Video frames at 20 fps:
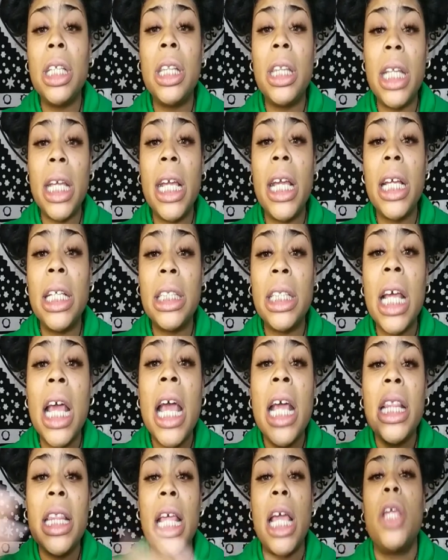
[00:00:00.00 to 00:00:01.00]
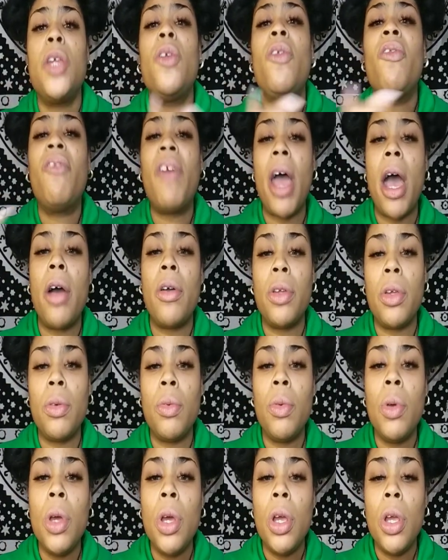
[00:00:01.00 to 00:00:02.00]
things that you
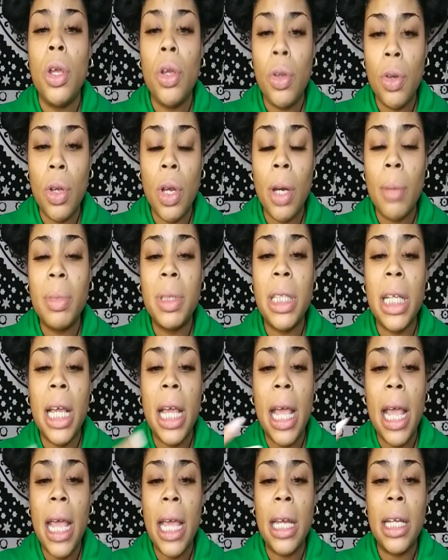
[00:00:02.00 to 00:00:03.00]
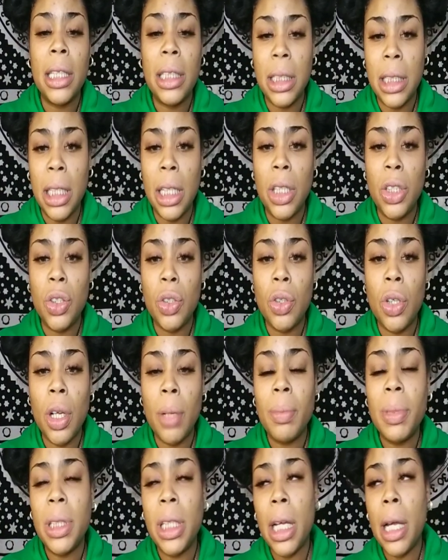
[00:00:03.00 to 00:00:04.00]
value. You know what I'm saying? In a sense, you know what
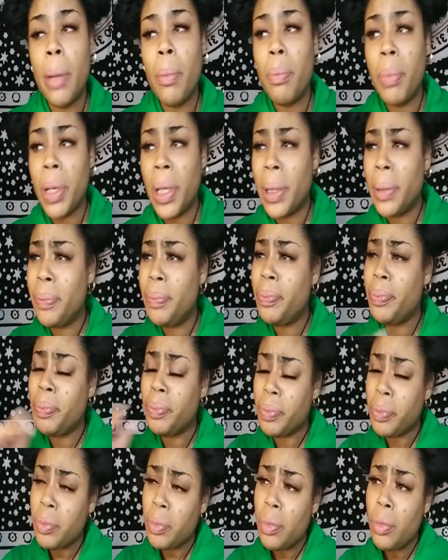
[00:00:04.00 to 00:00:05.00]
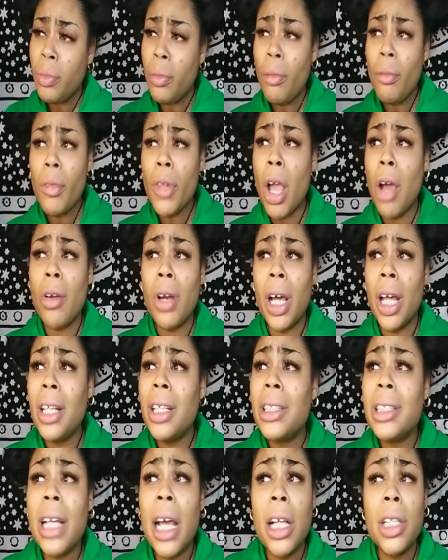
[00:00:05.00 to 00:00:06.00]
I'm saying? But on the other
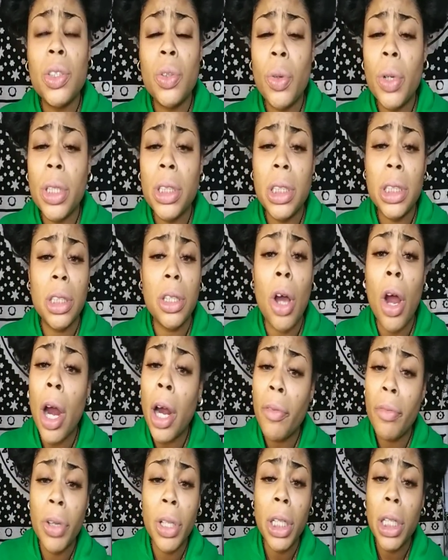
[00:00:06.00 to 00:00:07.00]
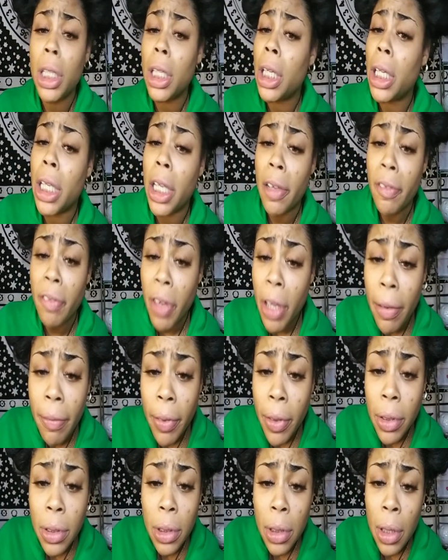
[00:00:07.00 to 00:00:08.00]
side, Tauruses are really good gift
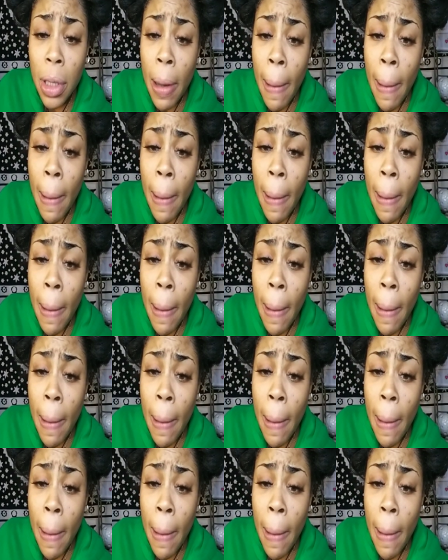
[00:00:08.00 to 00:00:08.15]
givers.